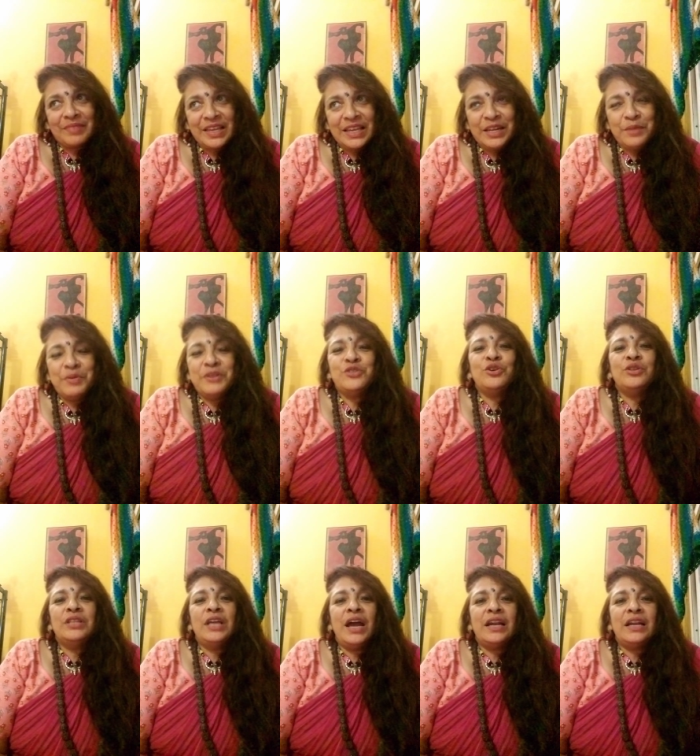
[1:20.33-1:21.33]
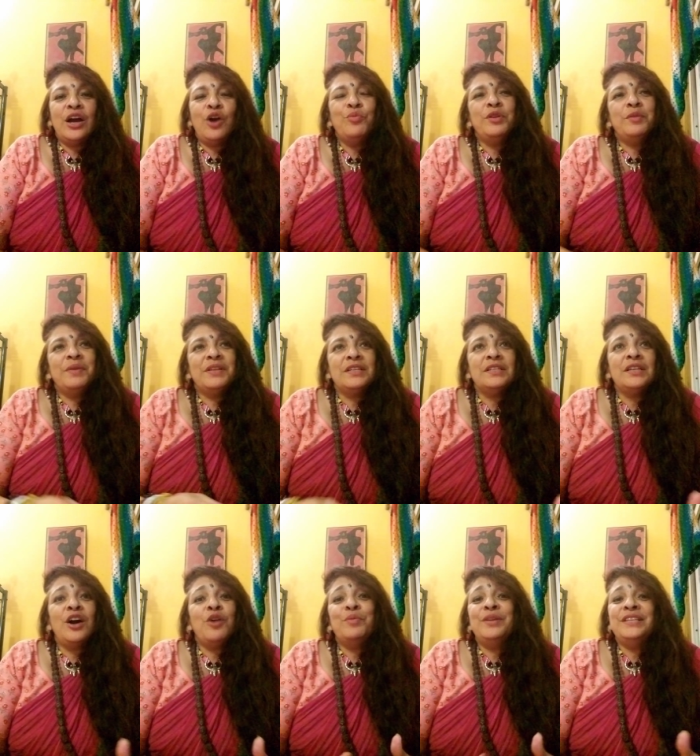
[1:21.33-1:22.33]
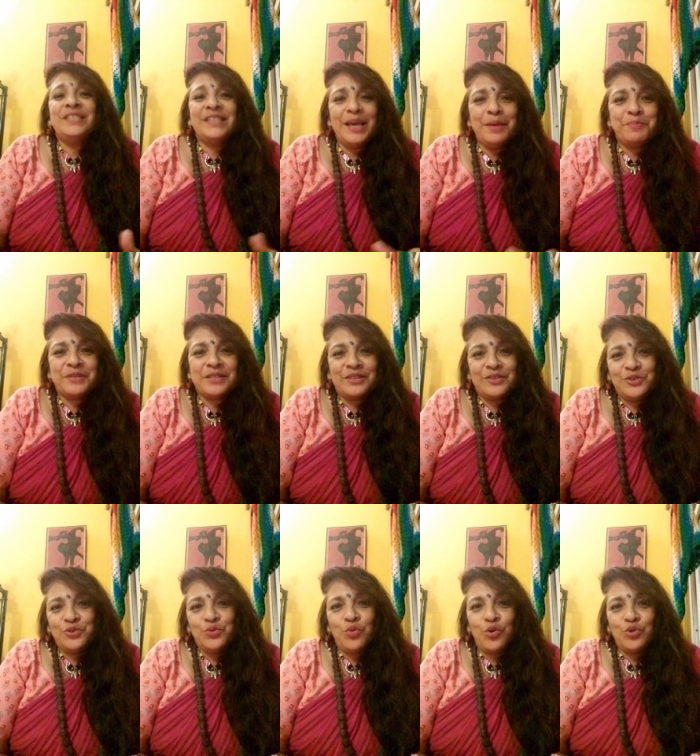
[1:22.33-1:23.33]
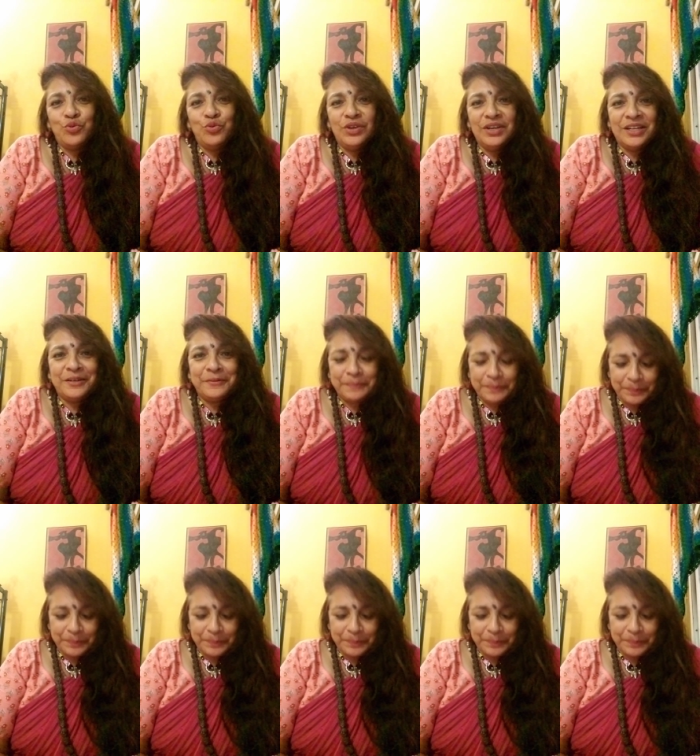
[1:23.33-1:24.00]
It depends on that. How many methods, how many steps you want to learn.